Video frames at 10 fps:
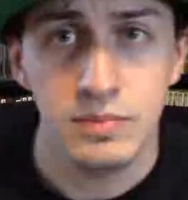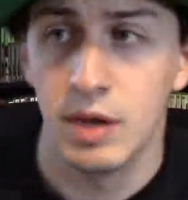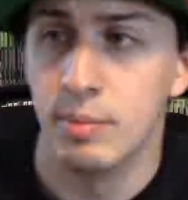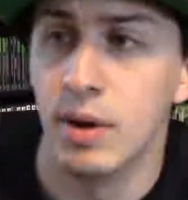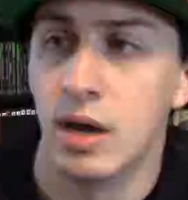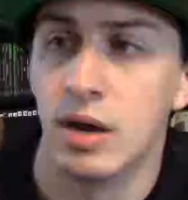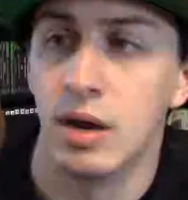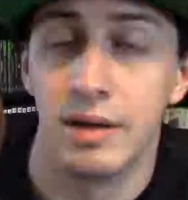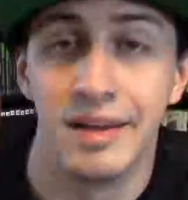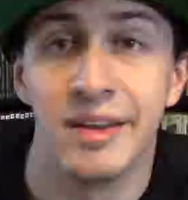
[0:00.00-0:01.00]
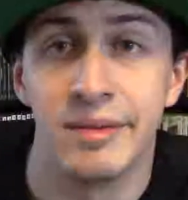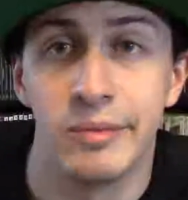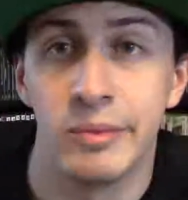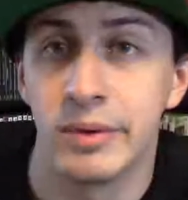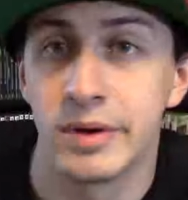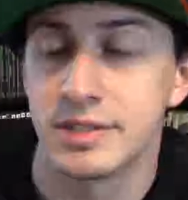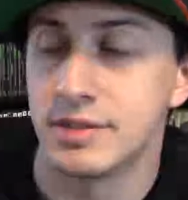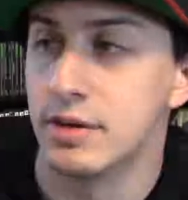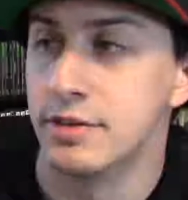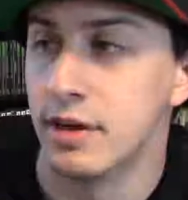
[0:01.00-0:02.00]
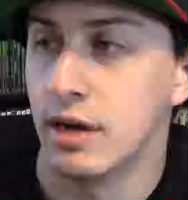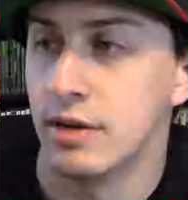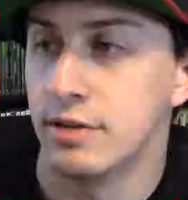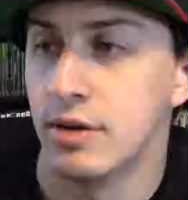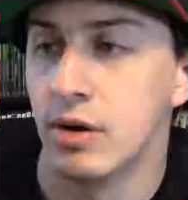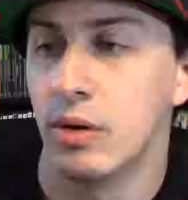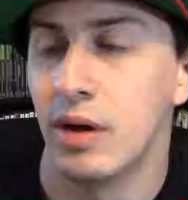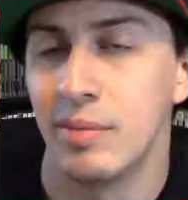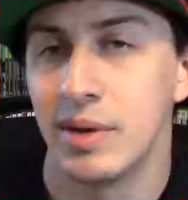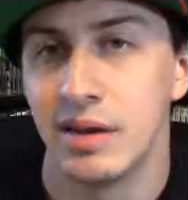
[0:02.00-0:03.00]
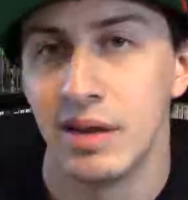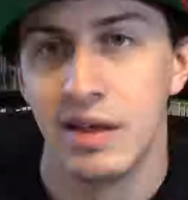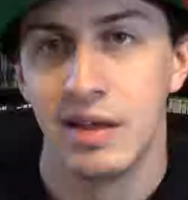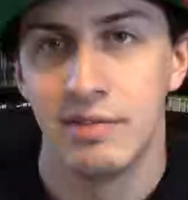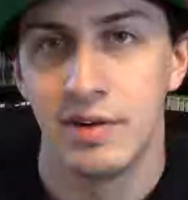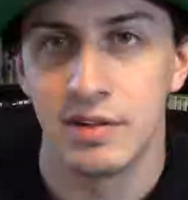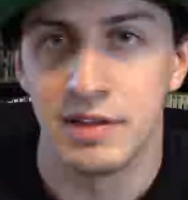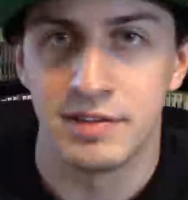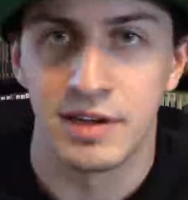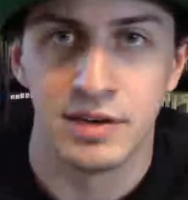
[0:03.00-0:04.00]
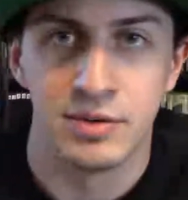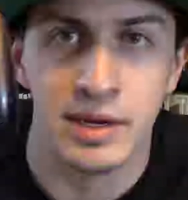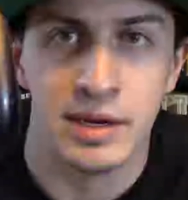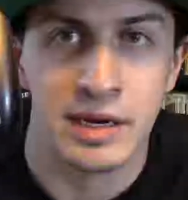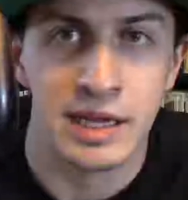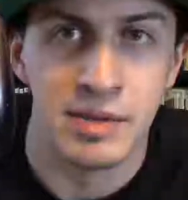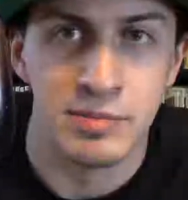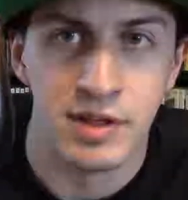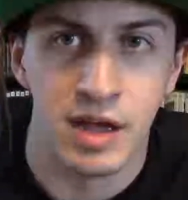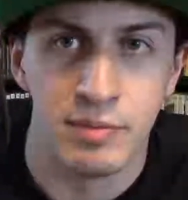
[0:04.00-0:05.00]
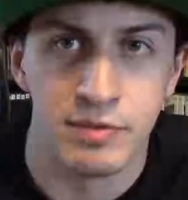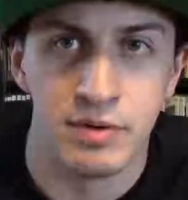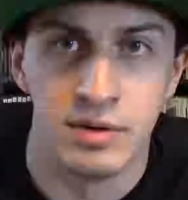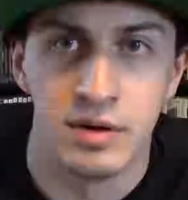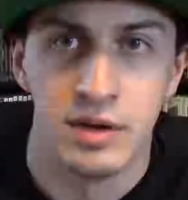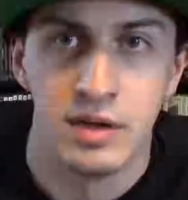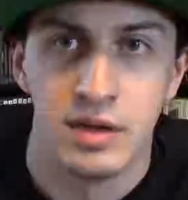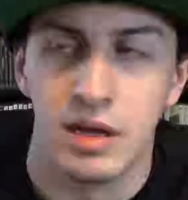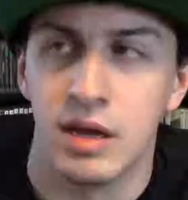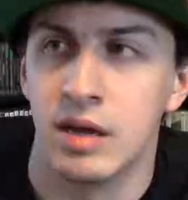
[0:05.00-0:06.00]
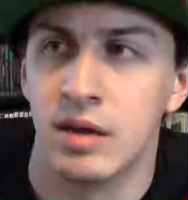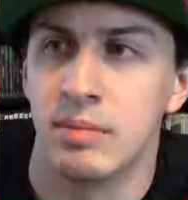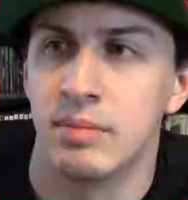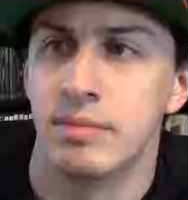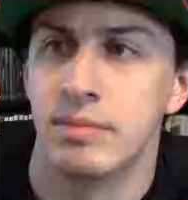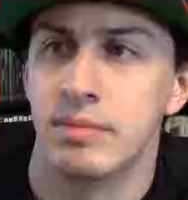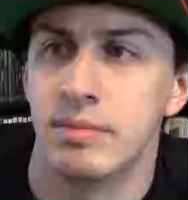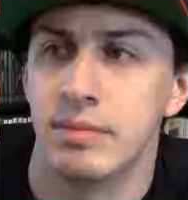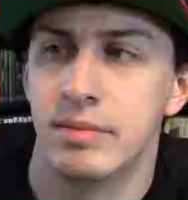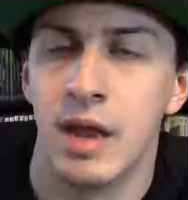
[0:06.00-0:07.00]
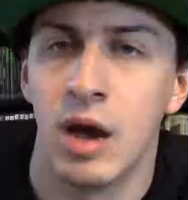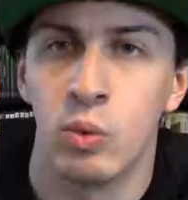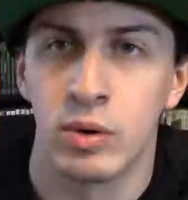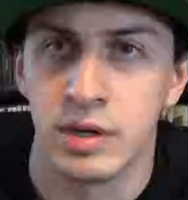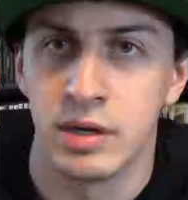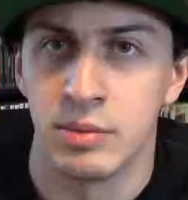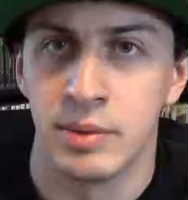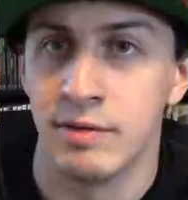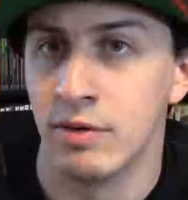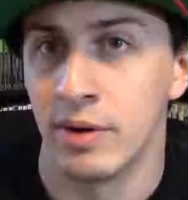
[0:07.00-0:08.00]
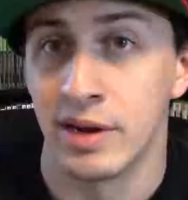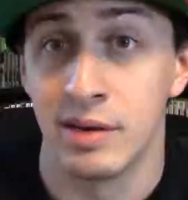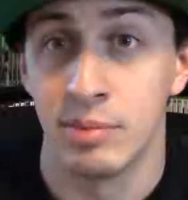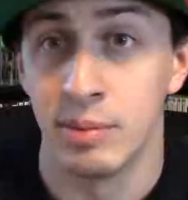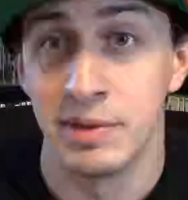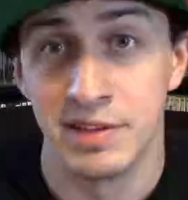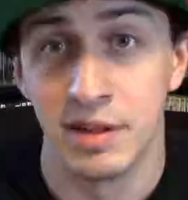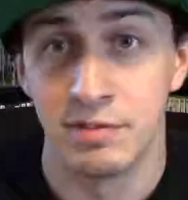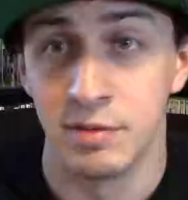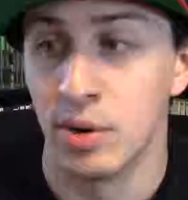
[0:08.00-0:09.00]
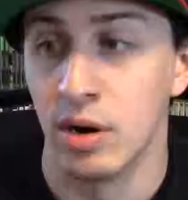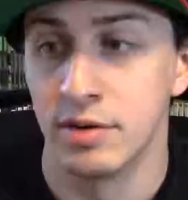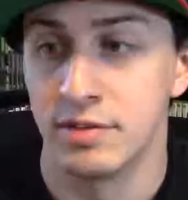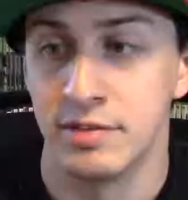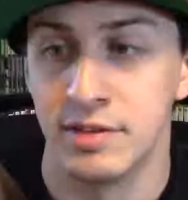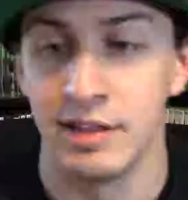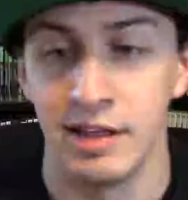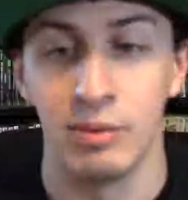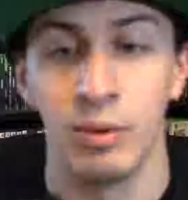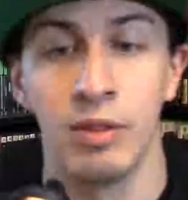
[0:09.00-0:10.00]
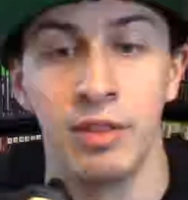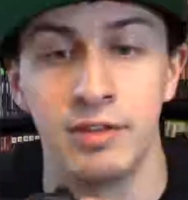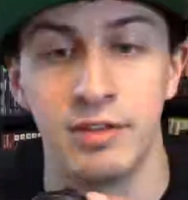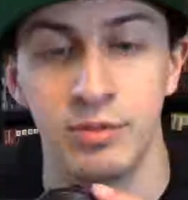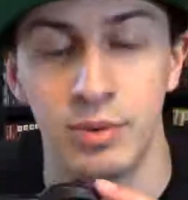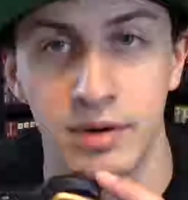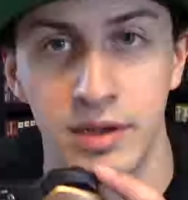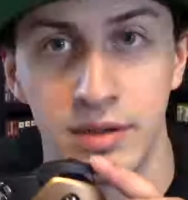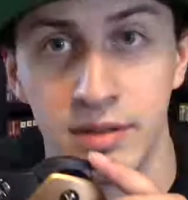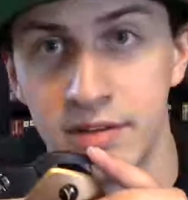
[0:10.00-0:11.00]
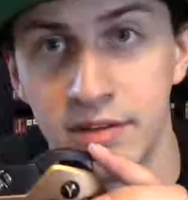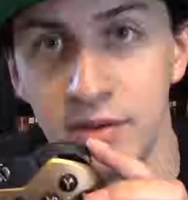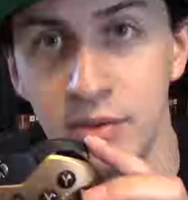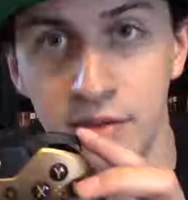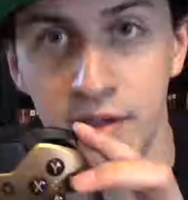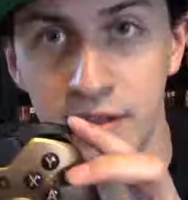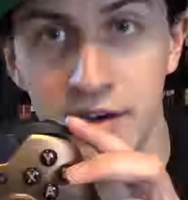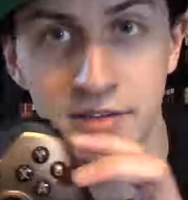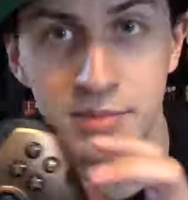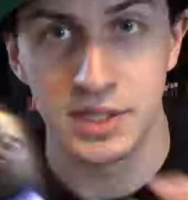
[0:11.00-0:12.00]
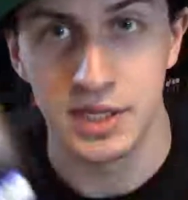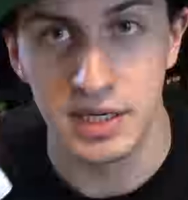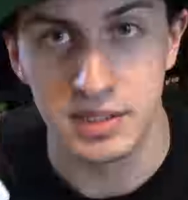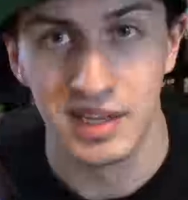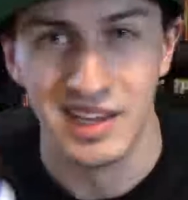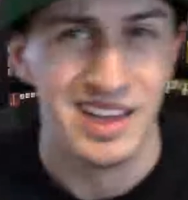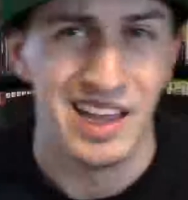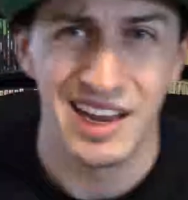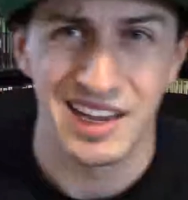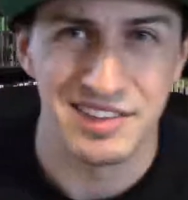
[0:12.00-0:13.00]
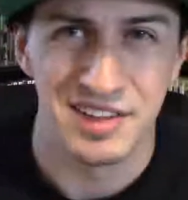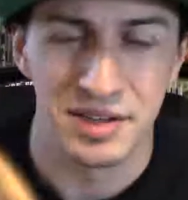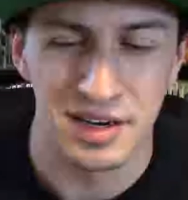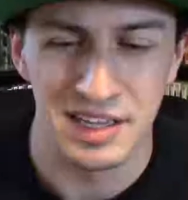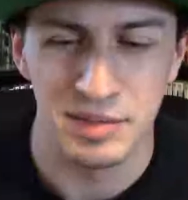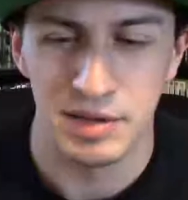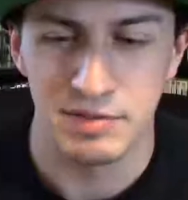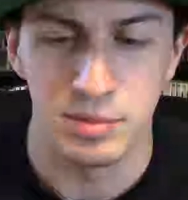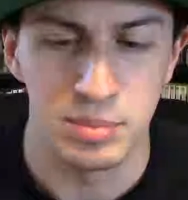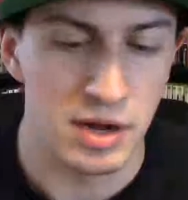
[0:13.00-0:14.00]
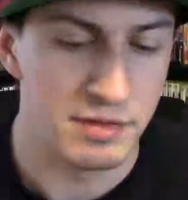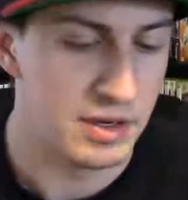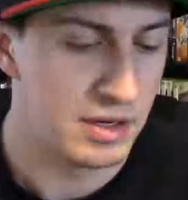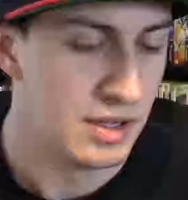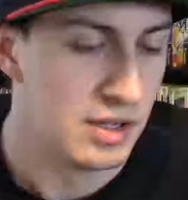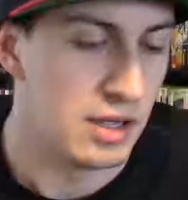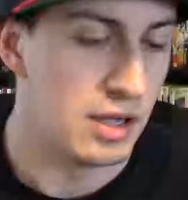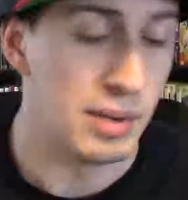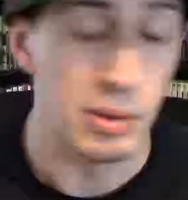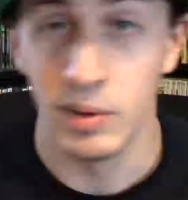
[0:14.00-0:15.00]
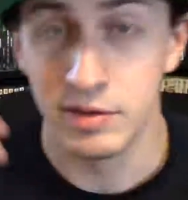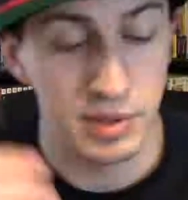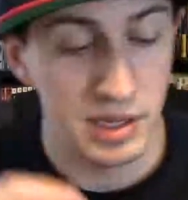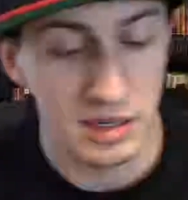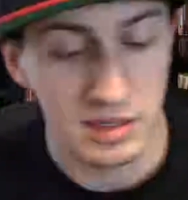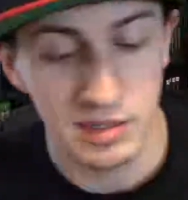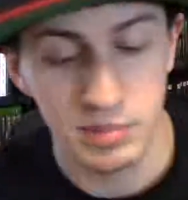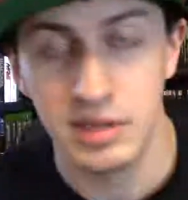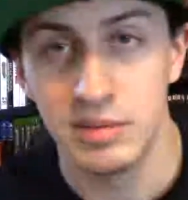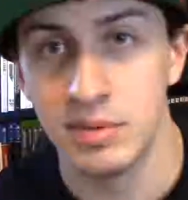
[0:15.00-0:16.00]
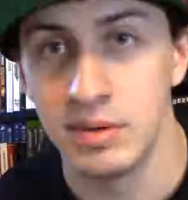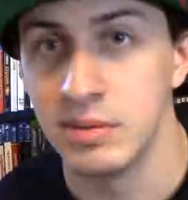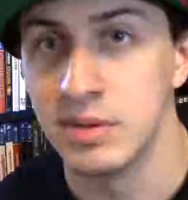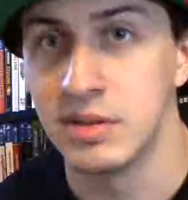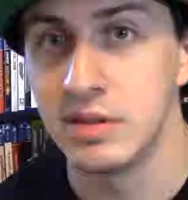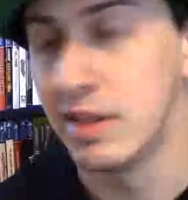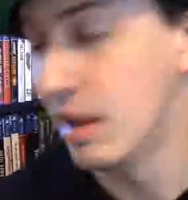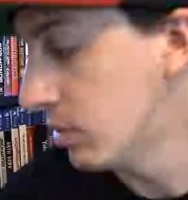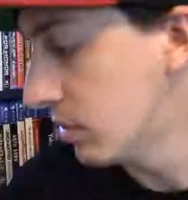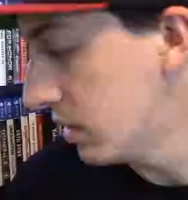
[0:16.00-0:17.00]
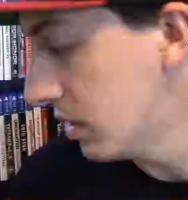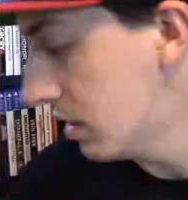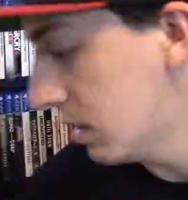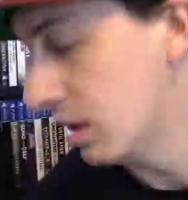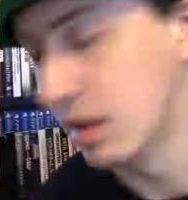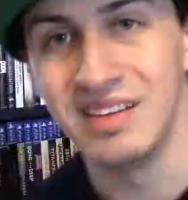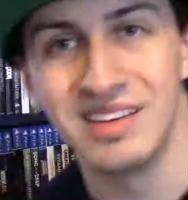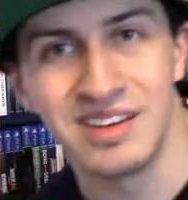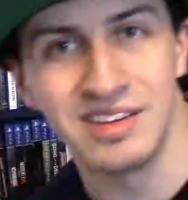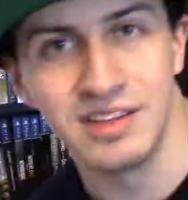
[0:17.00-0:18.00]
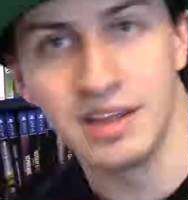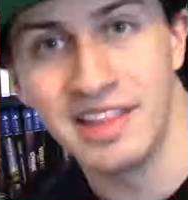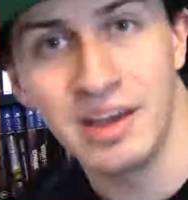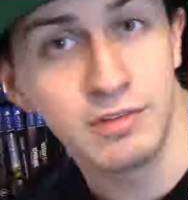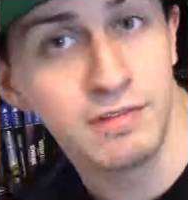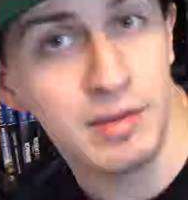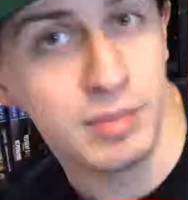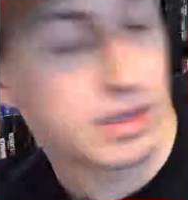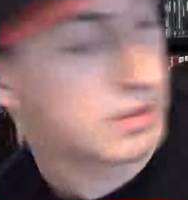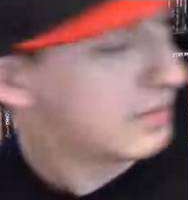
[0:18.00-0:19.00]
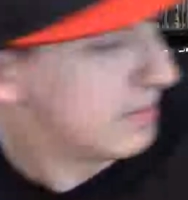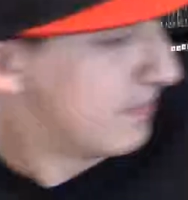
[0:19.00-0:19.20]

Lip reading: But it works, turns on, so, I mean, very least I can trade it into GameStop for not working or whatever, or I can probably sell it for parts and say that, well, this is working, this is the only thing that needs to be changed, and I can sell it on eBay for a profit. I was planning on keeping it, but with that broken, gonna sell it. And that was $5.